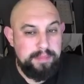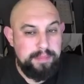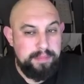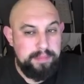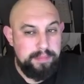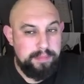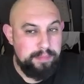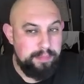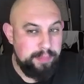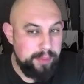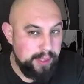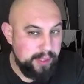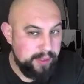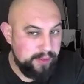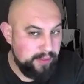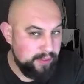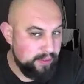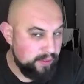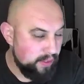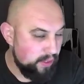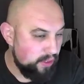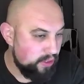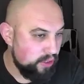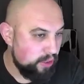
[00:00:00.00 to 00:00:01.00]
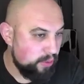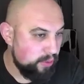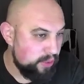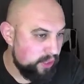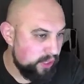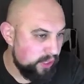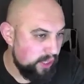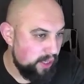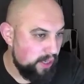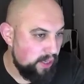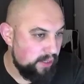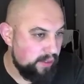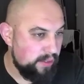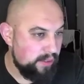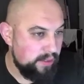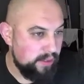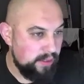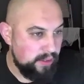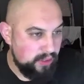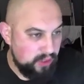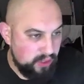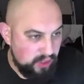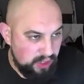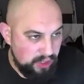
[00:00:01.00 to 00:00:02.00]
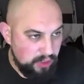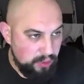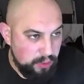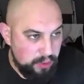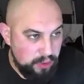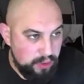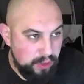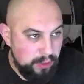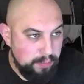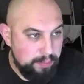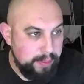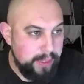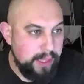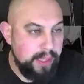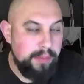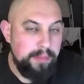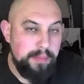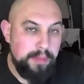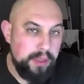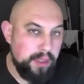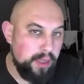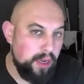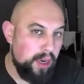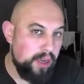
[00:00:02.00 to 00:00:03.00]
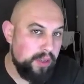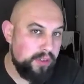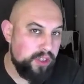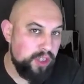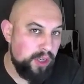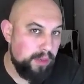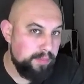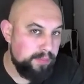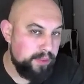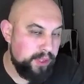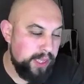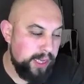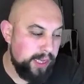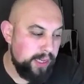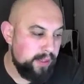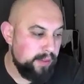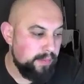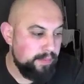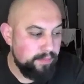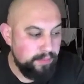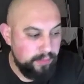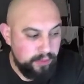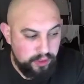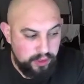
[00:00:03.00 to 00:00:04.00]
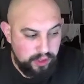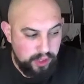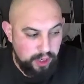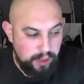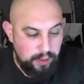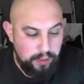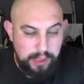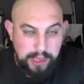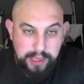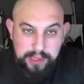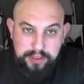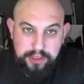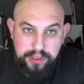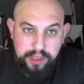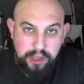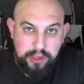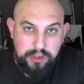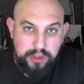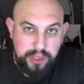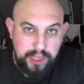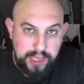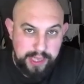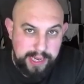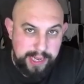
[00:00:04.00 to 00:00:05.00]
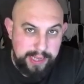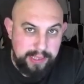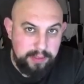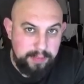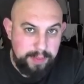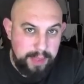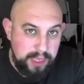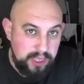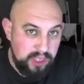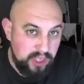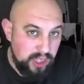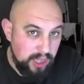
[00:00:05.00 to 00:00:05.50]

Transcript: the Jolteon still couldn't beat my Garchomp deck. So, let's go to the next match.